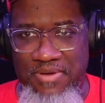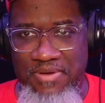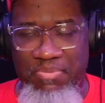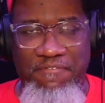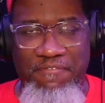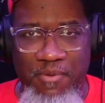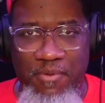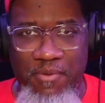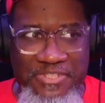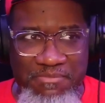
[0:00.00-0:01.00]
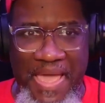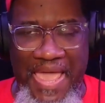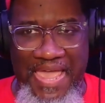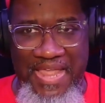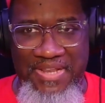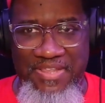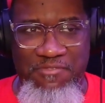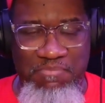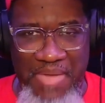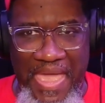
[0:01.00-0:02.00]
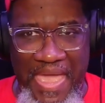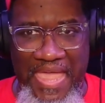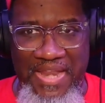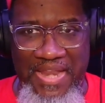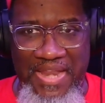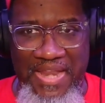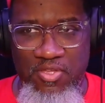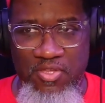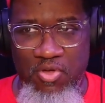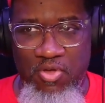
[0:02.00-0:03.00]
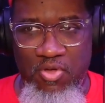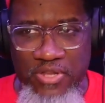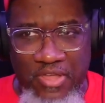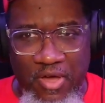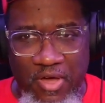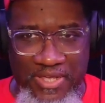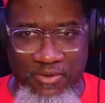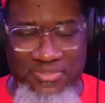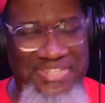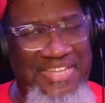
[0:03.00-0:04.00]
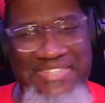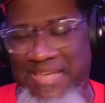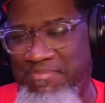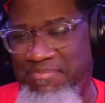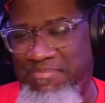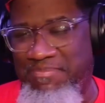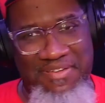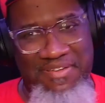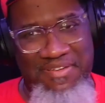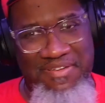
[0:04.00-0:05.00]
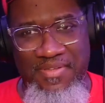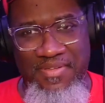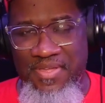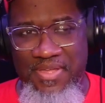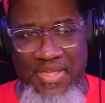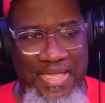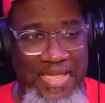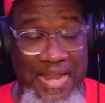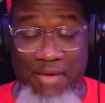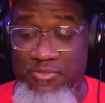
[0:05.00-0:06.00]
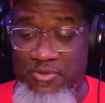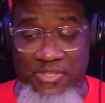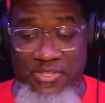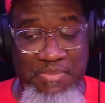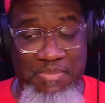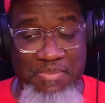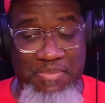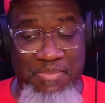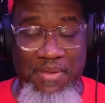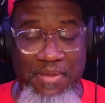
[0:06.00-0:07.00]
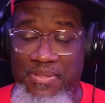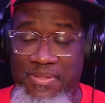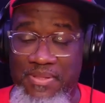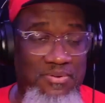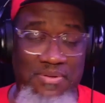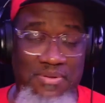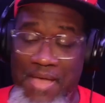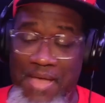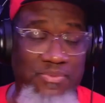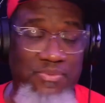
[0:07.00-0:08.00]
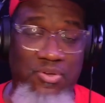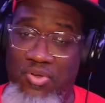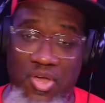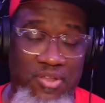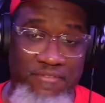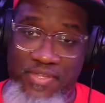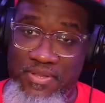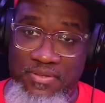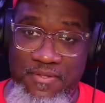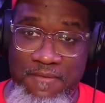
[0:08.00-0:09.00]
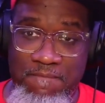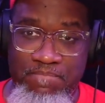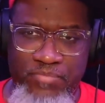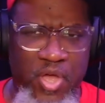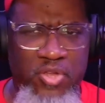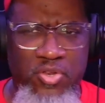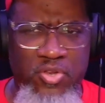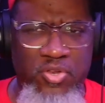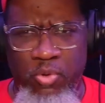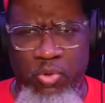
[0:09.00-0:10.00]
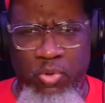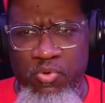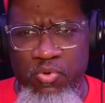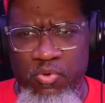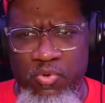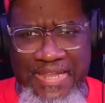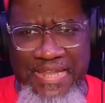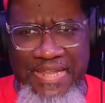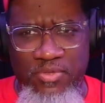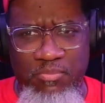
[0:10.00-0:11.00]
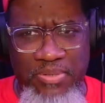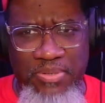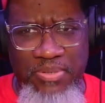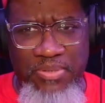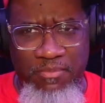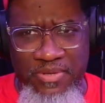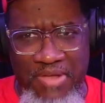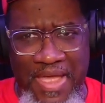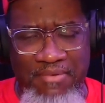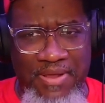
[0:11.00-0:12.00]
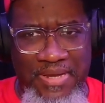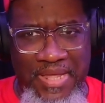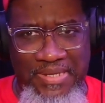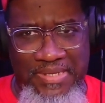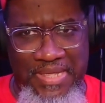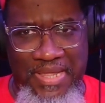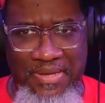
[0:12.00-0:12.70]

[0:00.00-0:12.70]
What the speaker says: Performance is bad. It's bad. Only the Holy Ghost, that type of stuff. And I was raised by my grandmother, so I was told all of it. No, don't be moving like that when you play. Don't be gyrating like that.